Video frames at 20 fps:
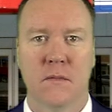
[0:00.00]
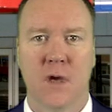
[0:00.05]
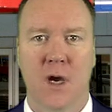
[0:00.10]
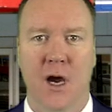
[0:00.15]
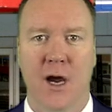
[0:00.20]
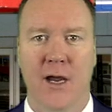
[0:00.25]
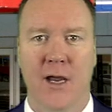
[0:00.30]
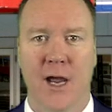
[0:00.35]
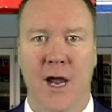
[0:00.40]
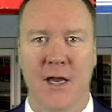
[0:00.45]

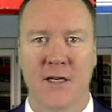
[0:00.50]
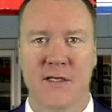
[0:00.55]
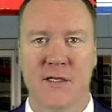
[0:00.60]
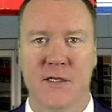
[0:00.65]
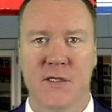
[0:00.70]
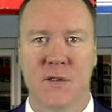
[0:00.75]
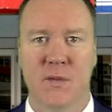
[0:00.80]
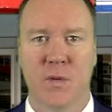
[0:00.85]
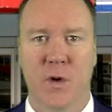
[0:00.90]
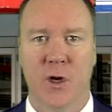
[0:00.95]
Hi guys,
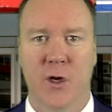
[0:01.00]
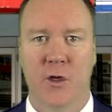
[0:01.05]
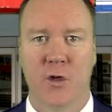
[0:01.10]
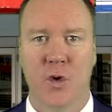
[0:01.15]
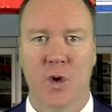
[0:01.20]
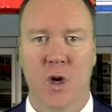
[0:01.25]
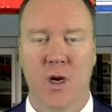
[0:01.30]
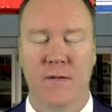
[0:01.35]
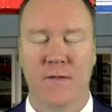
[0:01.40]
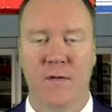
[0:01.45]
this is Vernon
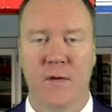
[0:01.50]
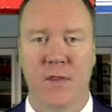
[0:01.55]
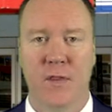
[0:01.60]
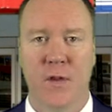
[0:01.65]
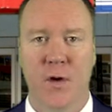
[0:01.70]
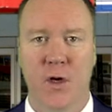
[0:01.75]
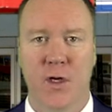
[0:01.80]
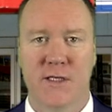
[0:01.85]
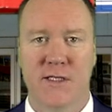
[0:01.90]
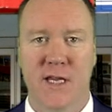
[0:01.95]
Croy for
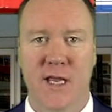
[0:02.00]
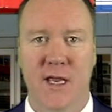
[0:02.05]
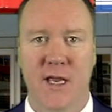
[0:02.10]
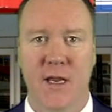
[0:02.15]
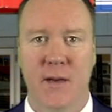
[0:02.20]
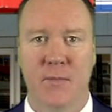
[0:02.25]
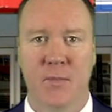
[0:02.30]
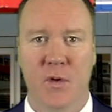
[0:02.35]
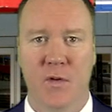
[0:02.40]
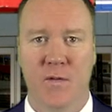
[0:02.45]
Thursday,
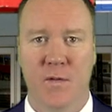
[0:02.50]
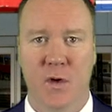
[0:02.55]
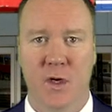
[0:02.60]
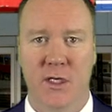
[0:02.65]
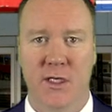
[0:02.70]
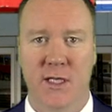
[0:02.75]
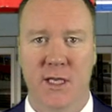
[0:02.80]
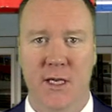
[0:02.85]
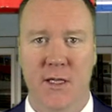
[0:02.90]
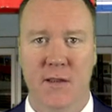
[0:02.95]
April
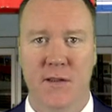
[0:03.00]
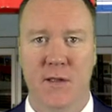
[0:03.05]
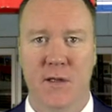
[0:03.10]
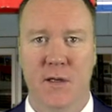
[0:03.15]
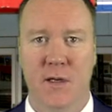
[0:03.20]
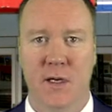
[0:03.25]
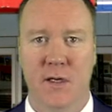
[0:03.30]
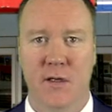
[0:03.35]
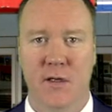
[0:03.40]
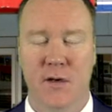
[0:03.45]
14th.
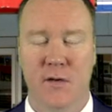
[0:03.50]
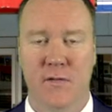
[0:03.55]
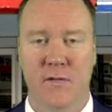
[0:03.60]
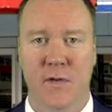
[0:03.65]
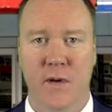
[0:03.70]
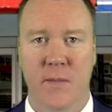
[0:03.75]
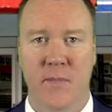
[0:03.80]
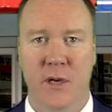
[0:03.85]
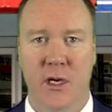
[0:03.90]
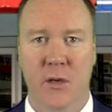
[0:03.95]
I'll get to your
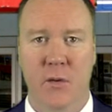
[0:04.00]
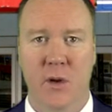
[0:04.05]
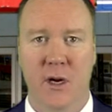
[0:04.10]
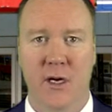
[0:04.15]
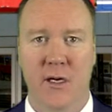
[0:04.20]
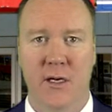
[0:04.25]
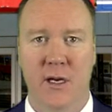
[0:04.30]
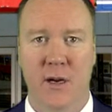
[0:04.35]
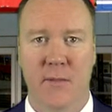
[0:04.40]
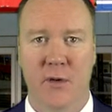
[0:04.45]
free pick
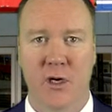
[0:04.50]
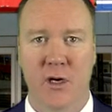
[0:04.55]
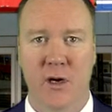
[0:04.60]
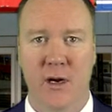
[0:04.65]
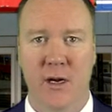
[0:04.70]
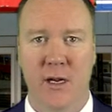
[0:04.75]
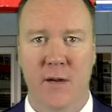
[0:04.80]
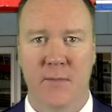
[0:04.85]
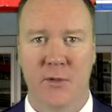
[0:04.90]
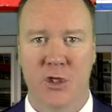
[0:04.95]
winner coming
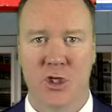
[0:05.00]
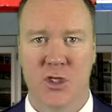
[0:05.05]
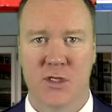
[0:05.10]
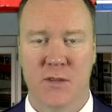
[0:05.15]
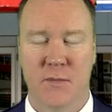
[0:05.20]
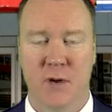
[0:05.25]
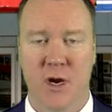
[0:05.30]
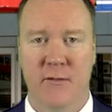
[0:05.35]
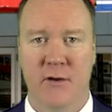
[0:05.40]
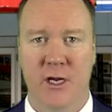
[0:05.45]
right up in just
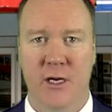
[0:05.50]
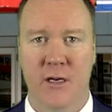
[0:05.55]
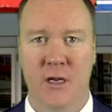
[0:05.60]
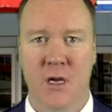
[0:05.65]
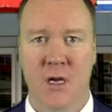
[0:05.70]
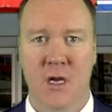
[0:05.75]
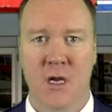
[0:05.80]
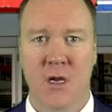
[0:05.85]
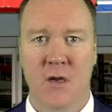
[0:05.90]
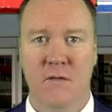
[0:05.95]
a moment.
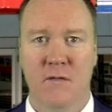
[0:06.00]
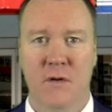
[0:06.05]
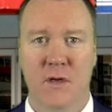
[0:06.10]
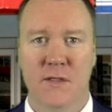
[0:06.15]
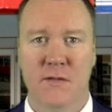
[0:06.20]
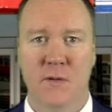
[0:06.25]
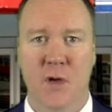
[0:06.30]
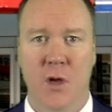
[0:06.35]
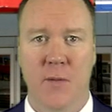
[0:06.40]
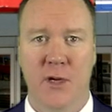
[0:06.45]

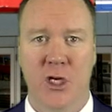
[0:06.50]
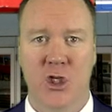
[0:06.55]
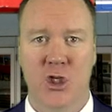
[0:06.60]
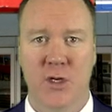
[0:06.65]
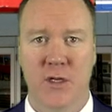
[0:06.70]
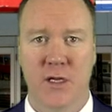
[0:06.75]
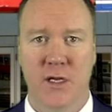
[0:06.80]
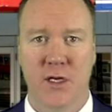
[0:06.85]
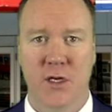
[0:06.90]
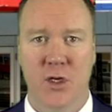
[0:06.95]
First of all, make
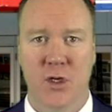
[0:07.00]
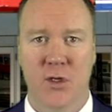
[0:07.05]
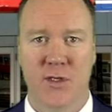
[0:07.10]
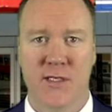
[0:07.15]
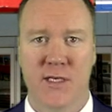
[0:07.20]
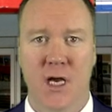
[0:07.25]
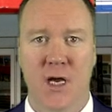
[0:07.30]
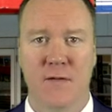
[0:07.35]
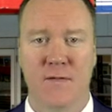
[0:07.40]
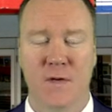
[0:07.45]
sure that you do
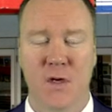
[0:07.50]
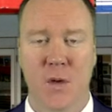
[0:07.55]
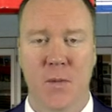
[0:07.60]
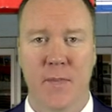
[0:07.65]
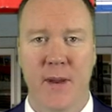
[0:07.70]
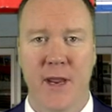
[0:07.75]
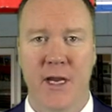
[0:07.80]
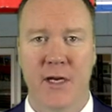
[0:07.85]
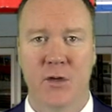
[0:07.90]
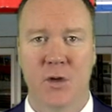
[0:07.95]
yourself and your
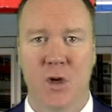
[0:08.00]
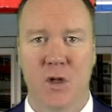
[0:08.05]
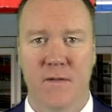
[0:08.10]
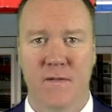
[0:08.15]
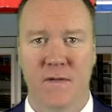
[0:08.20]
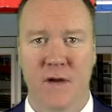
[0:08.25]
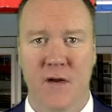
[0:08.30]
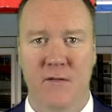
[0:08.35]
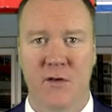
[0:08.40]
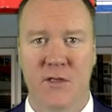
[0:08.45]
bankroll a
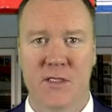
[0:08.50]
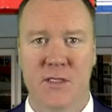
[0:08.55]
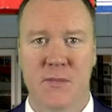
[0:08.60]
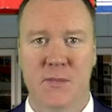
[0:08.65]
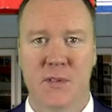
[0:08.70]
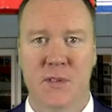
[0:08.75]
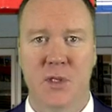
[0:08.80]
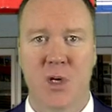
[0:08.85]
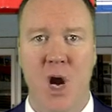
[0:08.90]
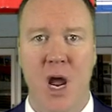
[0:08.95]
favor.
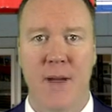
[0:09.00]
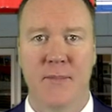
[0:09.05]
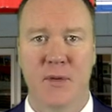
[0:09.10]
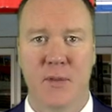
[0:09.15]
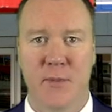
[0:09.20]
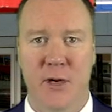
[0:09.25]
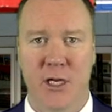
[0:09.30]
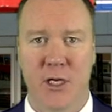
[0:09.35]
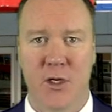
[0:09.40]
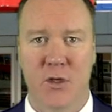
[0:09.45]
Subscribe to
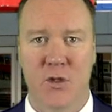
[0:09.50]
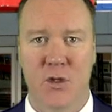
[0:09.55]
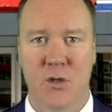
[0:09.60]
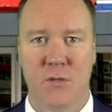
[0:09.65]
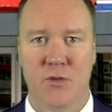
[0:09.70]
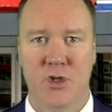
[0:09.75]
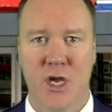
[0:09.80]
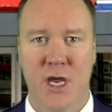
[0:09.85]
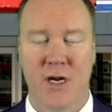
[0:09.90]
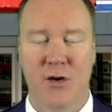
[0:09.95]
my
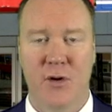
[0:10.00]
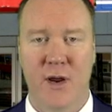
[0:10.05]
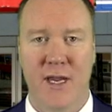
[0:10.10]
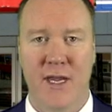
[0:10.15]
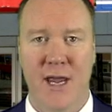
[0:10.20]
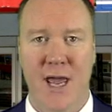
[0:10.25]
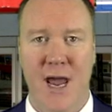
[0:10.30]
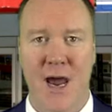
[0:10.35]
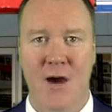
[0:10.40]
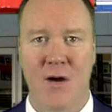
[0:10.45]
YouTube channel right
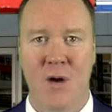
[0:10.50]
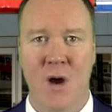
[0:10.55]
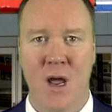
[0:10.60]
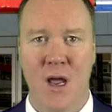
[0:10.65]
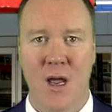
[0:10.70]
now.